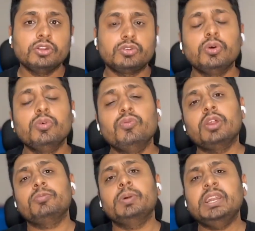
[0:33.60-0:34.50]
So one
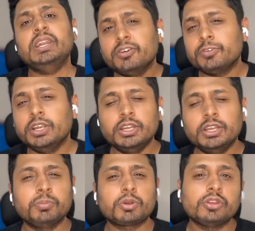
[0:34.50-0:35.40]
of my dear friend in
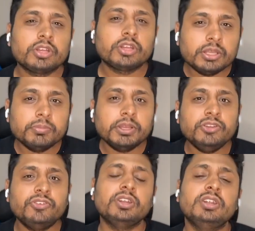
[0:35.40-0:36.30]
the project he
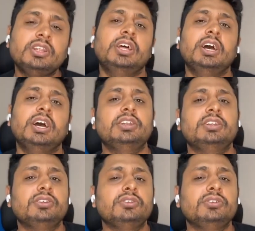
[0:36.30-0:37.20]
mentioned that
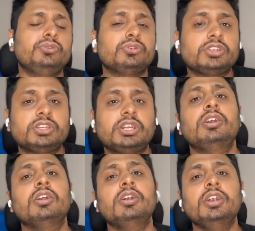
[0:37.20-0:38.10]
you should start
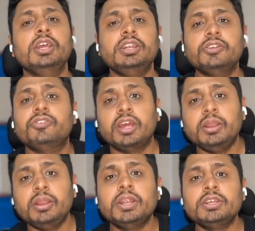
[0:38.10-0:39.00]
learning
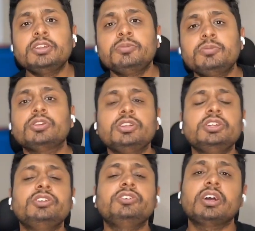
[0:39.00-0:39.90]
design patterns because
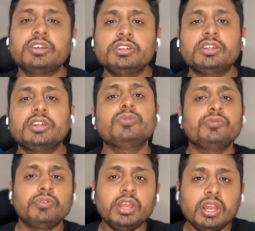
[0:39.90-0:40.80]
these jargons that you
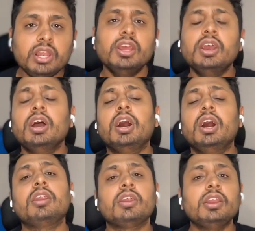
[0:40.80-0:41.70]
feel
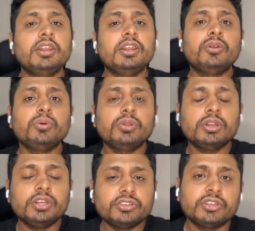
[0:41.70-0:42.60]
are related to the
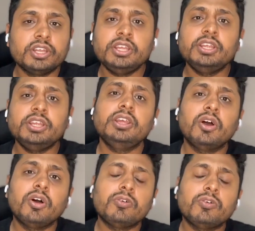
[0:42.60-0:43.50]
dictionary
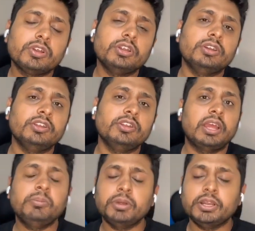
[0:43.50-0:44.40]
of
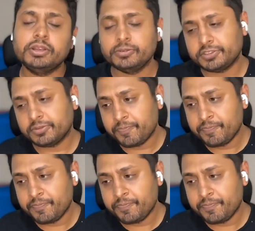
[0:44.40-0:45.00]
design patterns.